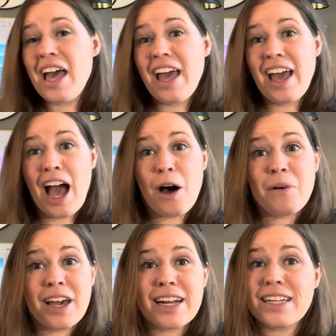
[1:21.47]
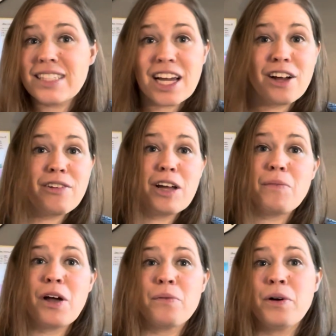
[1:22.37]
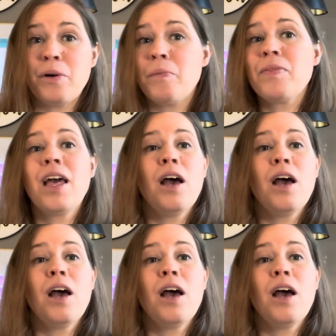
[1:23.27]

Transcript: How can I decorate my room?